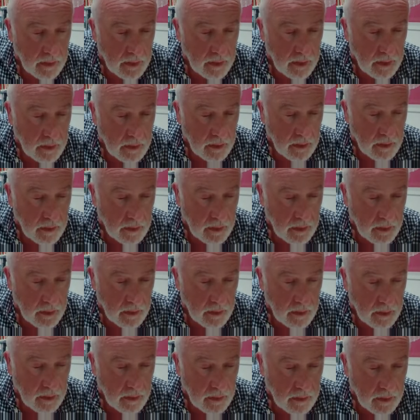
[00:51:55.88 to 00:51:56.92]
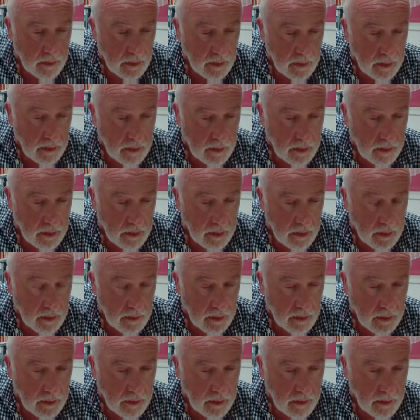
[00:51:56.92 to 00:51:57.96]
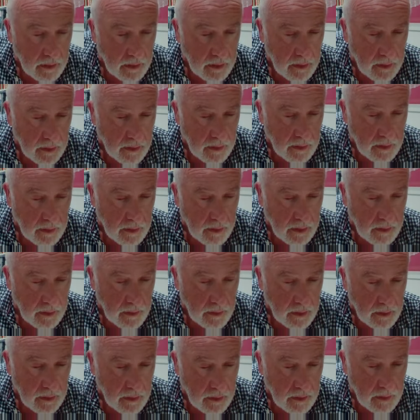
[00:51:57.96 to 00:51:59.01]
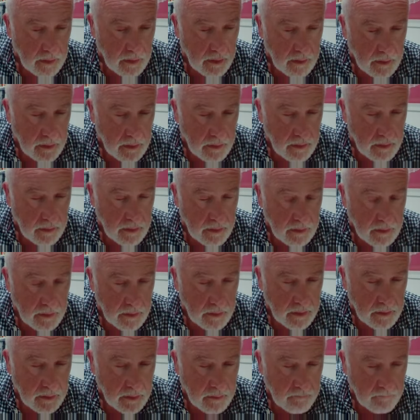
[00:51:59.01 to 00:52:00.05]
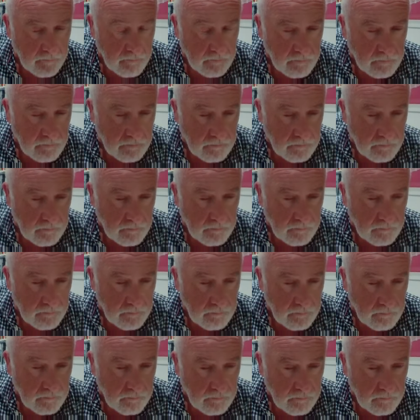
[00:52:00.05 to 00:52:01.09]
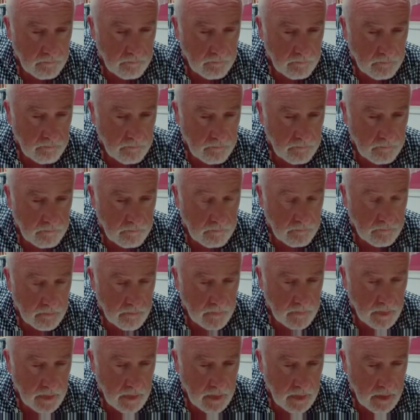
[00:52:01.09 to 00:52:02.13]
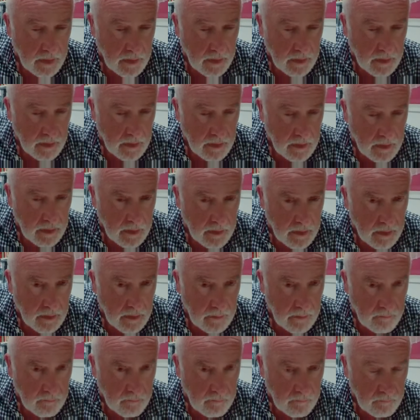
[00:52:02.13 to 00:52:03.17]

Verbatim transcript: if you are, do not emphasize original sin, you can move on from that um, to saying